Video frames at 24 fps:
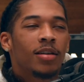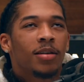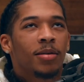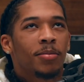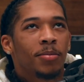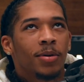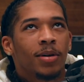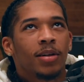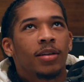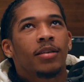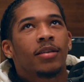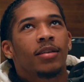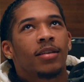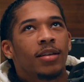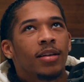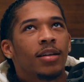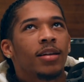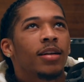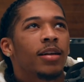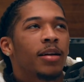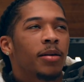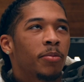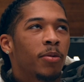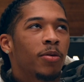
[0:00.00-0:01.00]
But
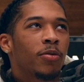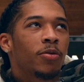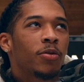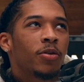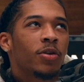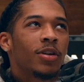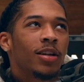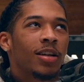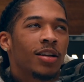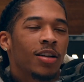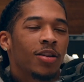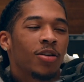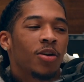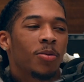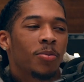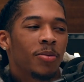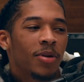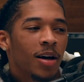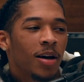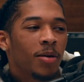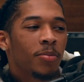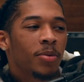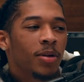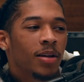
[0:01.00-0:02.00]
before you get to know me,
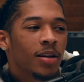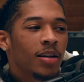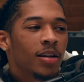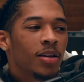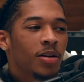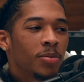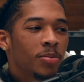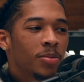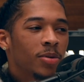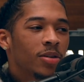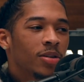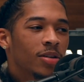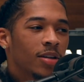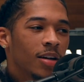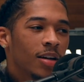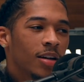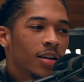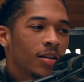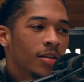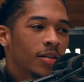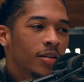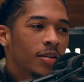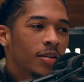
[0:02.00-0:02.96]
I'll be a little bit shy.